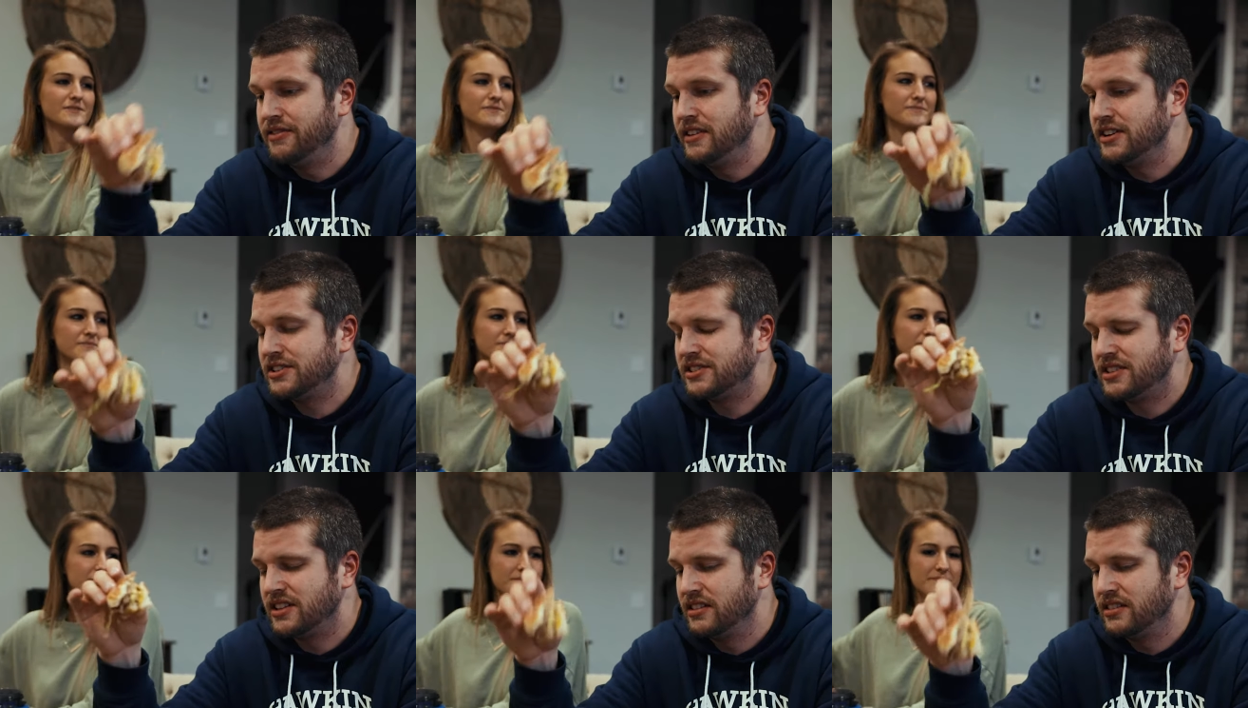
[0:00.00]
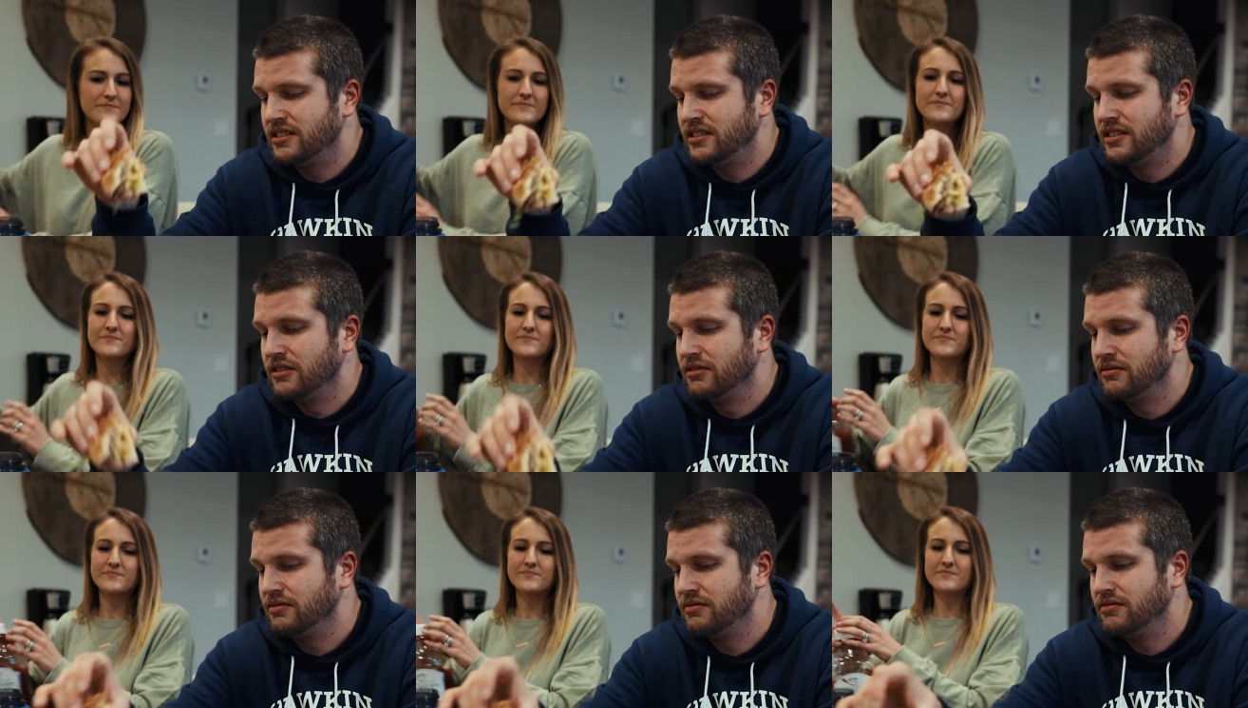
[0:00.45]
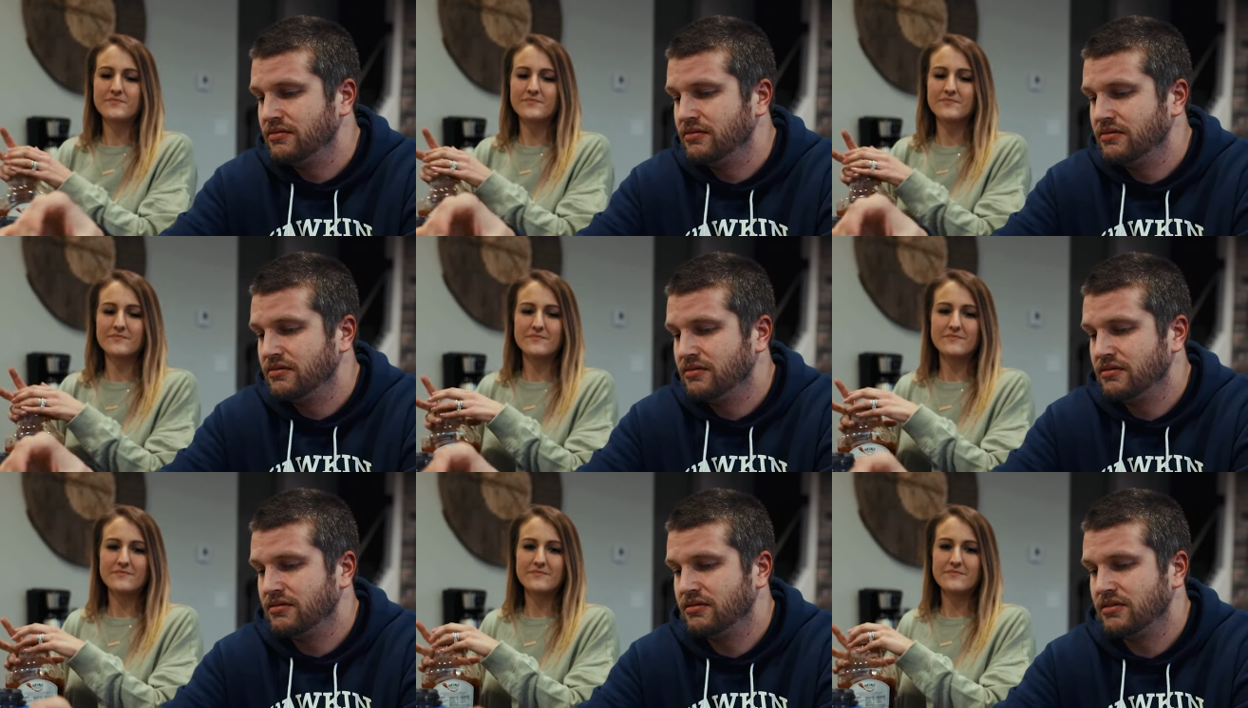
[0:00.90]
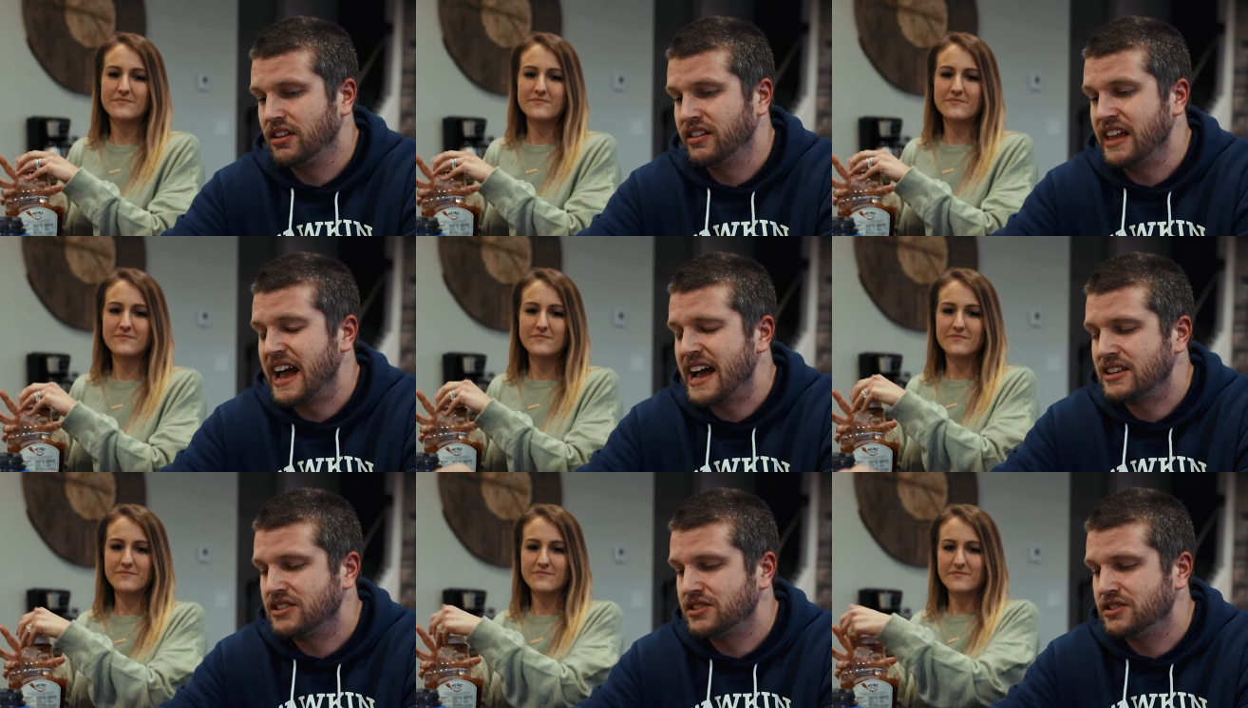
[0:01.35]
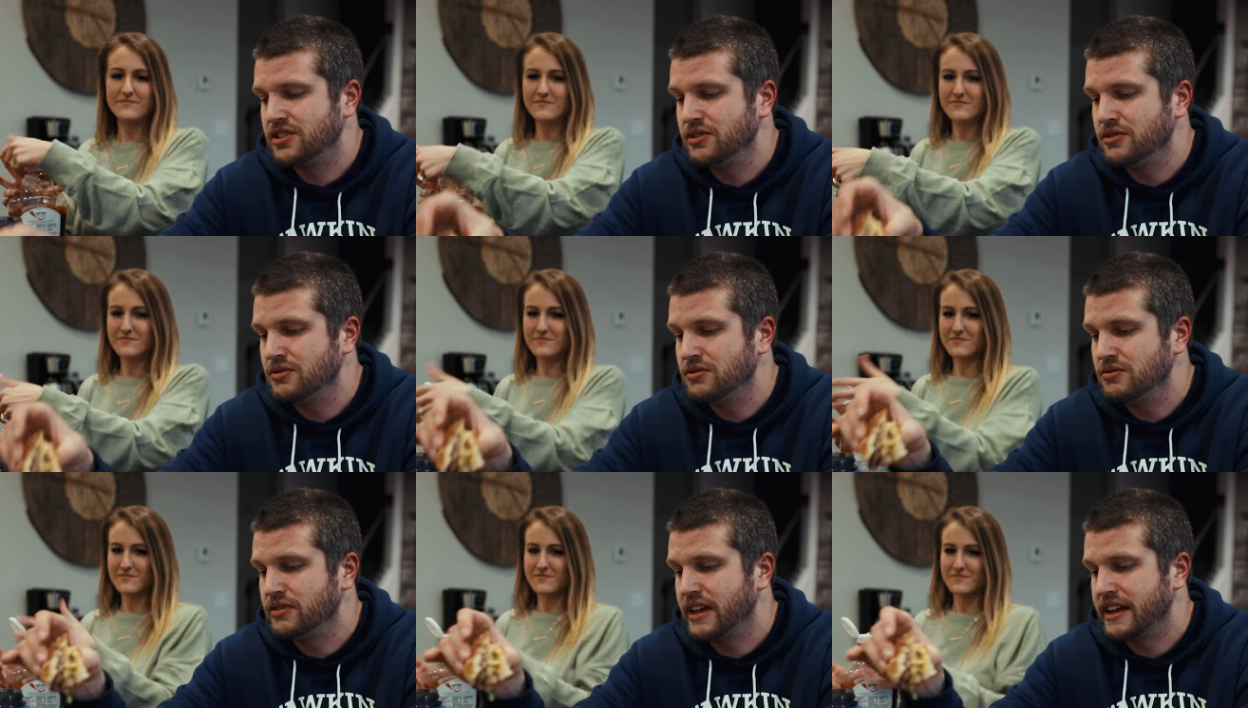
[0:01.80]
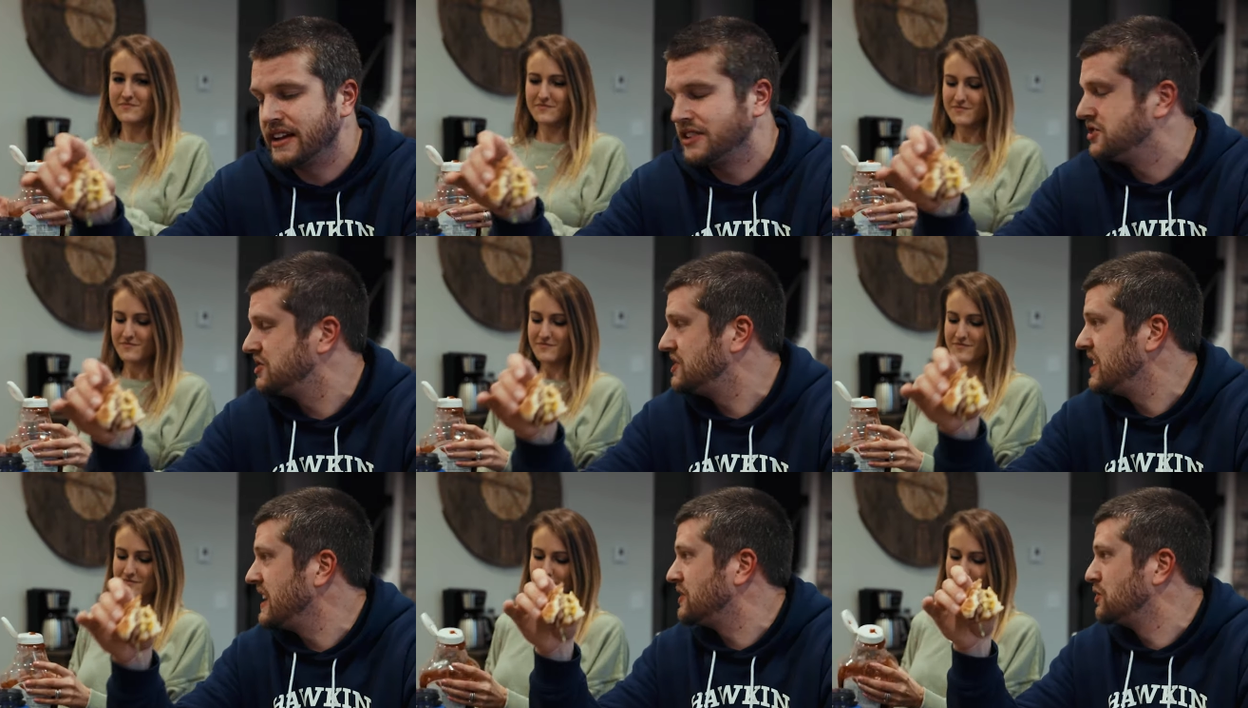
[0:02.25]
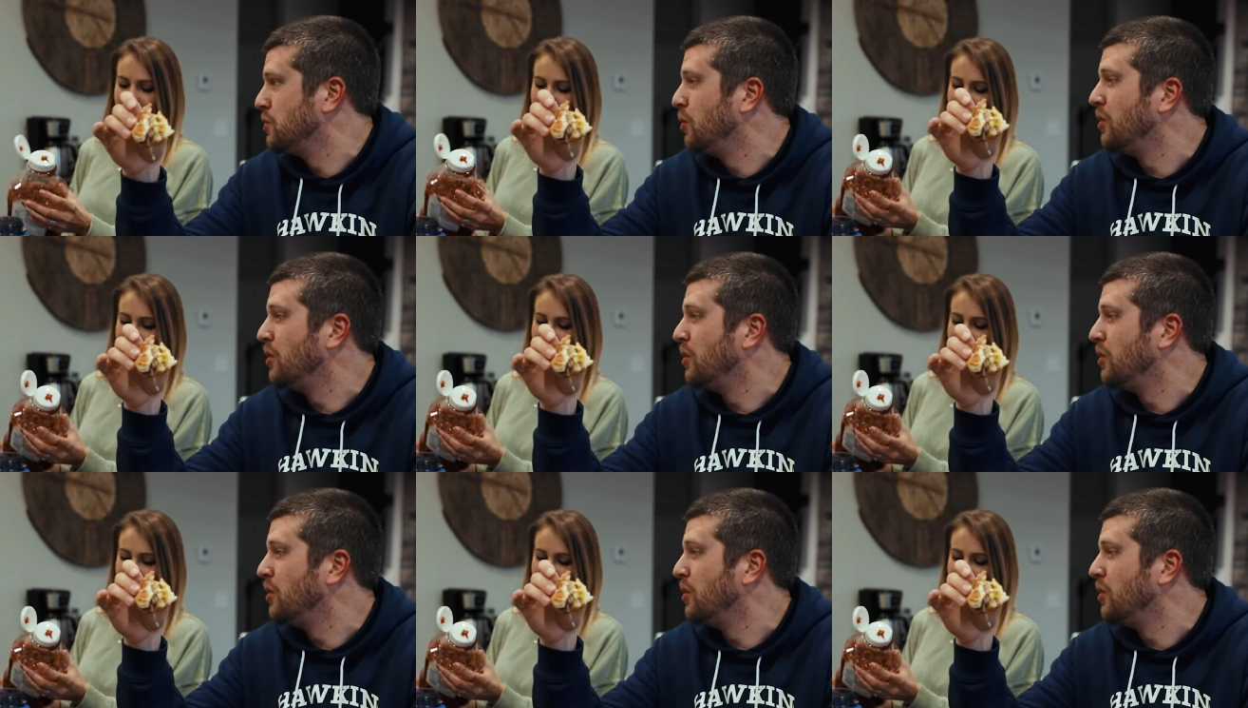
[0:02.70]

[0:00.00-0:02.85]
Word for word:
Speaker 1: finish the, the, the last two, like just take